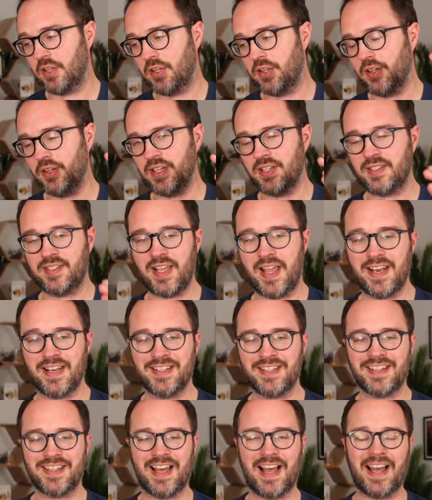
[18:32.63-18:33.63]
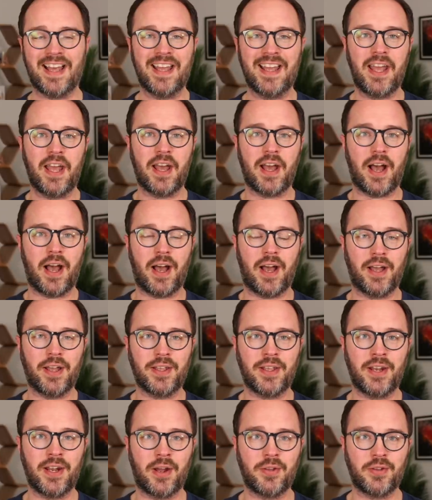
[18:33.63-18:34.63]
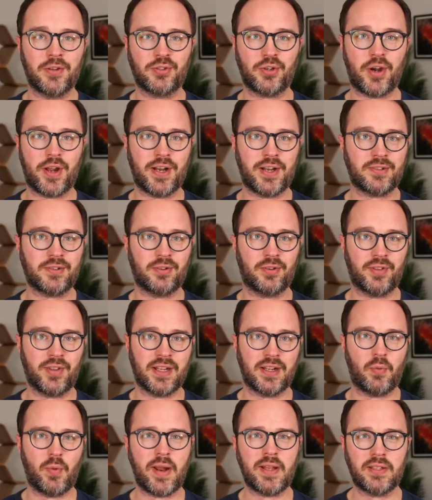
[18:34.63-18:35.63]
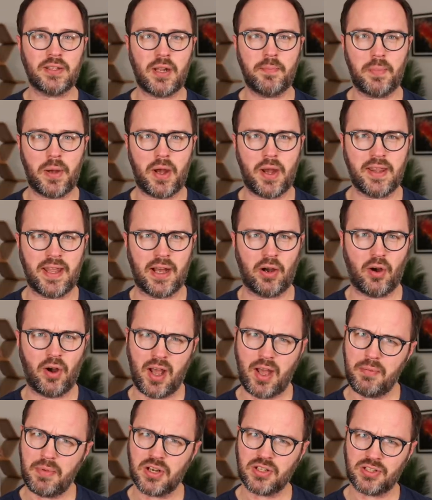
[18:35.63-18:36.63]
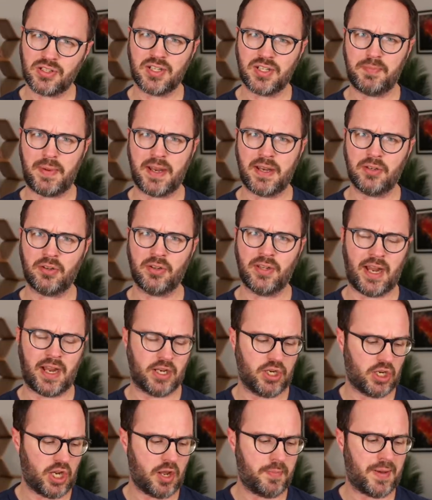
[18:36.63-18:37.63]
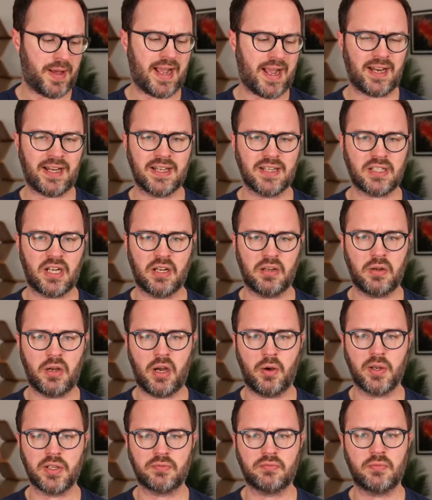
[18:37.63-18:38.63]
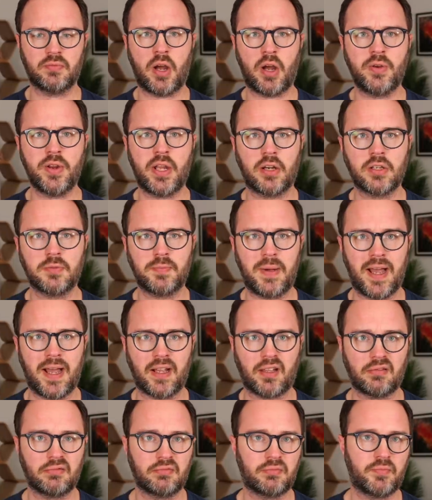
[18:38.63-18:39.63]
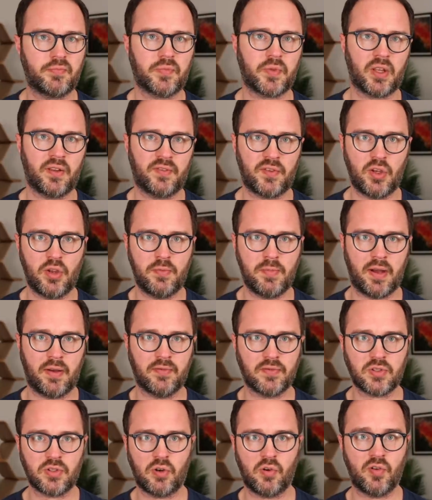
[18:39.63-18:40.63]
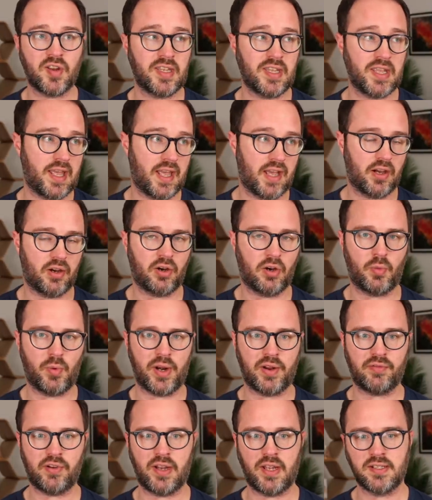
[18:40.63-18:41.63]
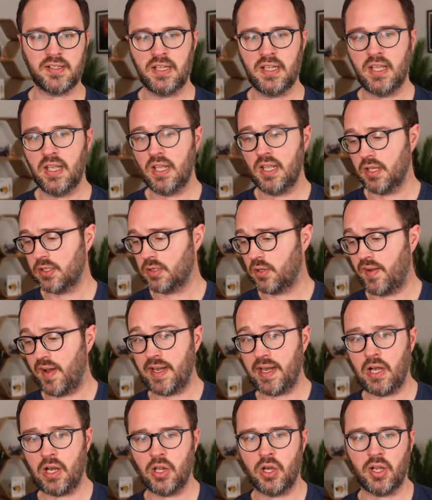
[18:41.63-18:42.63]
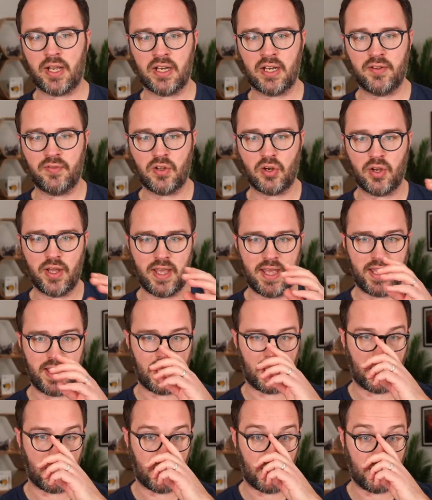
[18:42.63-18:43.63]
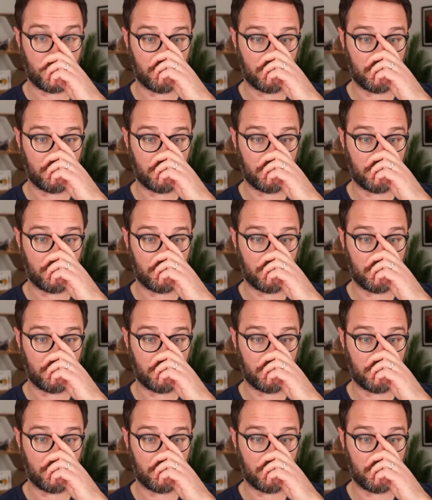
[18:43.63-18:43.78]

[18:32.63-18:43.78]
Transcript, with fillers: this sense that uh, you know you're trying to sort of think when did I buy that or how much did I spend on that? And you go back and it's like oh it only goes back a few months or a year or whatever it is. So I've had a look and I've got here uh,